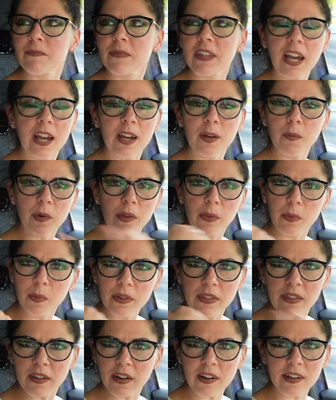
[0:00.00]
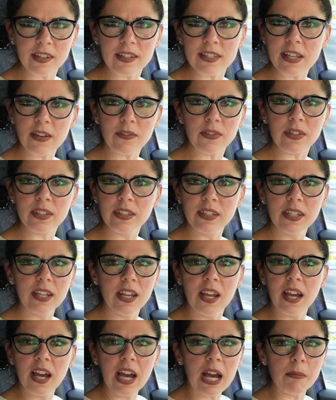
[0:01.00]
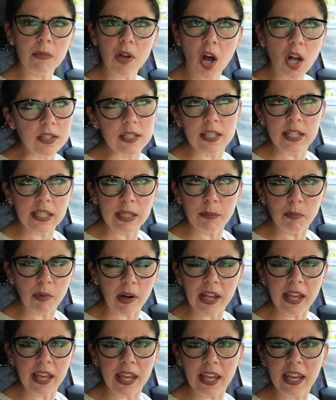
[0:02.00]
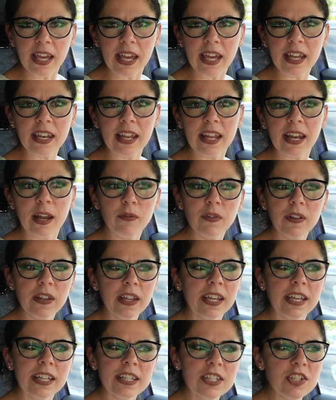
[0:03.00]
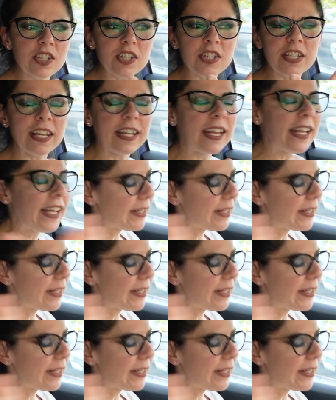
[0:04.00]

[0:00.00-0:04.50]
Yeah, and with the RD7, I'm constantly braking, and I feel like it's just...